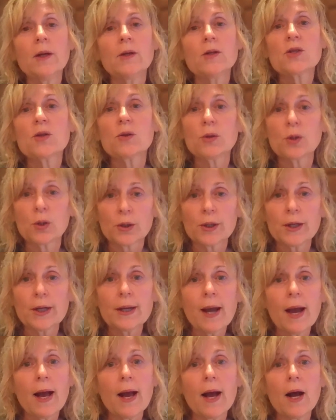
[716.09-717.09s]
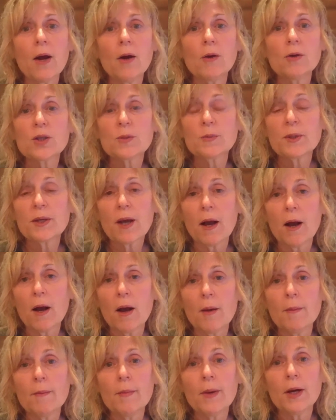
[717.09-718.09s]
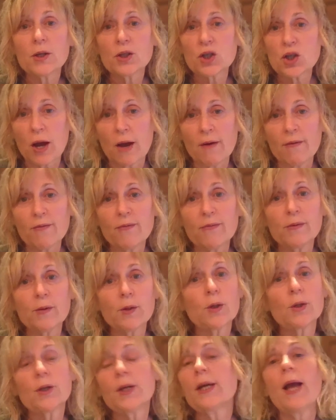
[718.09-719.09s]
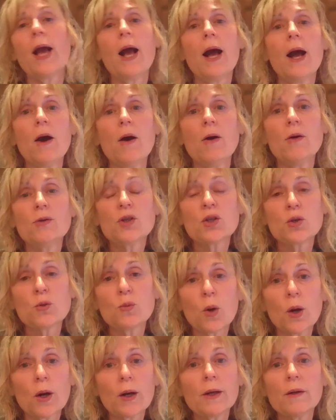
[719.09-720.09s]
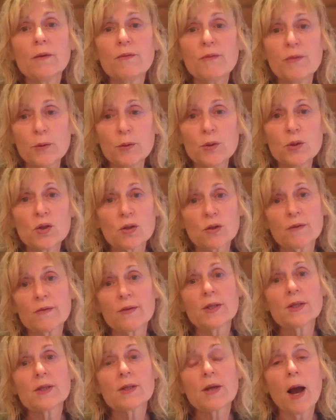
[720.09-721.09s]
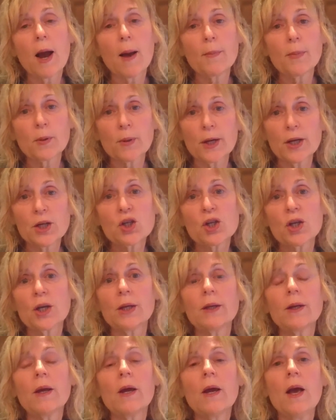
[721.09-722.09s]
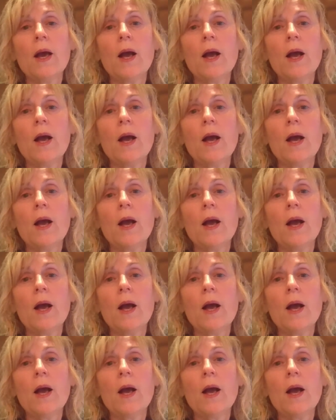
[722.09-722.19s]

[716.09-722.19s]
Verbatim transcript: So learning how to become a chef, learning how to work in a food service operation.